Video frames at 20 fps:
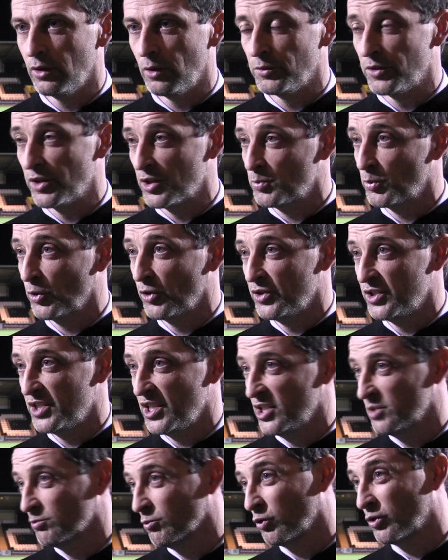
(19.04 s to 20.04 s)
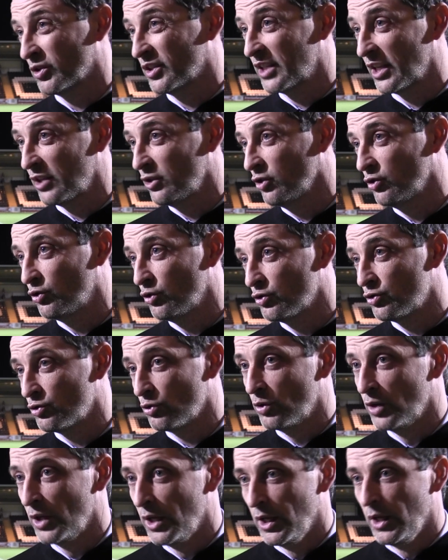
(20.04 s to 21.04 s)
up to this point in the season, will continue to do
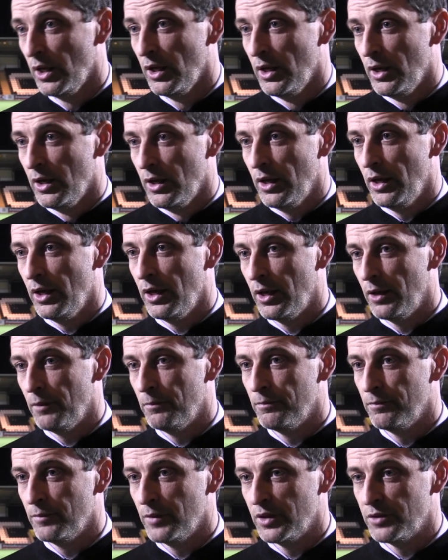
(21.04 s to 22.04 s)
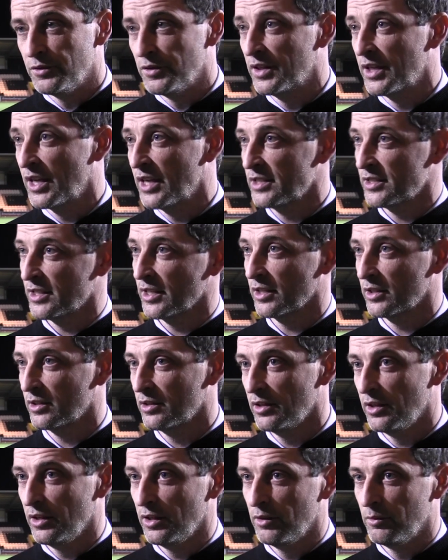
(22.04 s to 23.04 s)
so. It's fantastic.
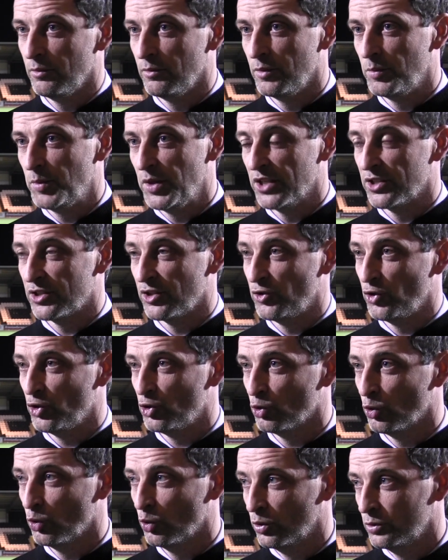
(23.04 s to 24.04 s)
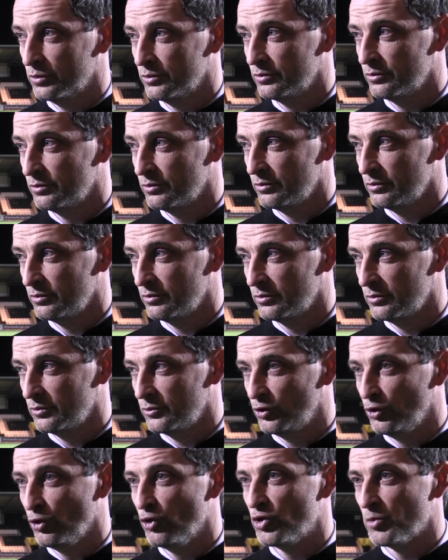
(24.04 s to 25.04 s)
Players have to show
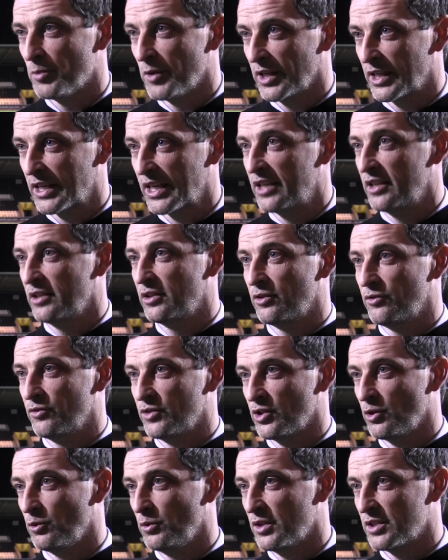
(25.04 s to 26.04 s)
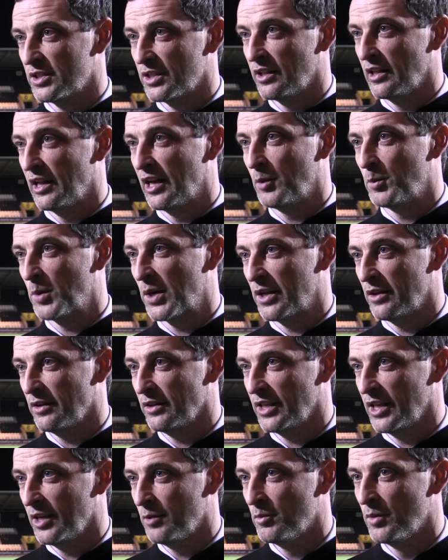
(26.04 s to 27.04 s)
a huge amount of character and resilience in the latter part
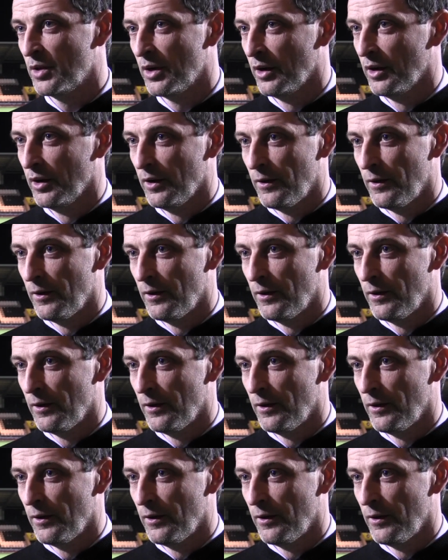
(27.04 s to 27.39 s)
of the game